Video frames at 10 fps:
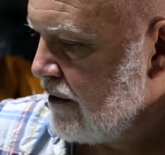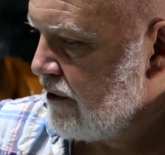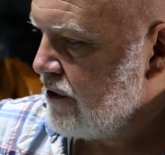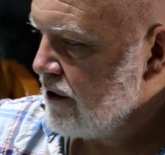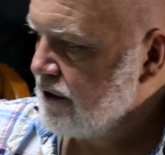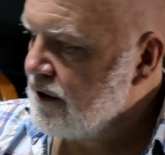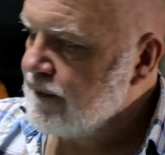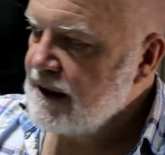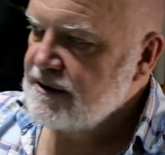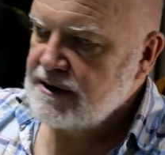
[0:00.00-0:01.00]
just
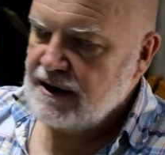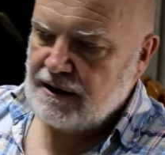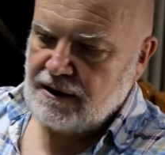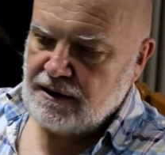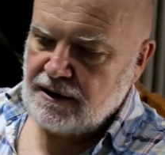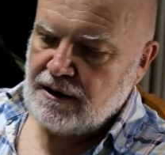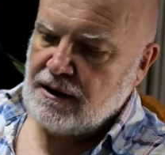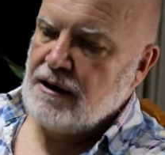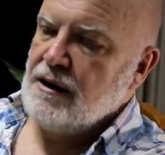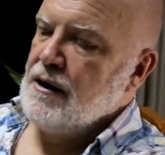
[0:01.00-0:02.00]
domestic,
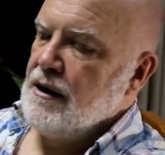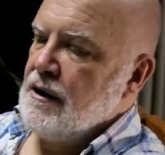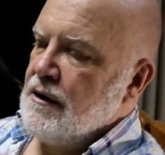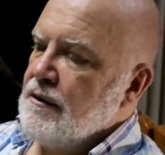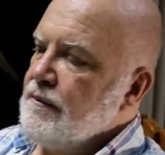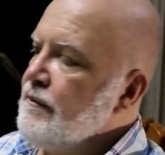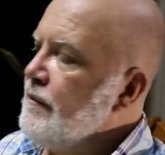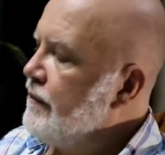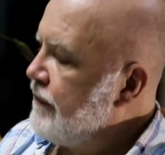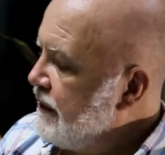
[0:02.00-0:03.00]

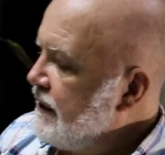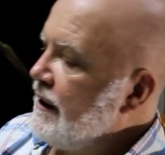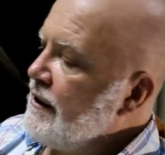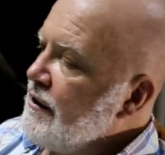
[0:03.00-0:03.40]
but again, an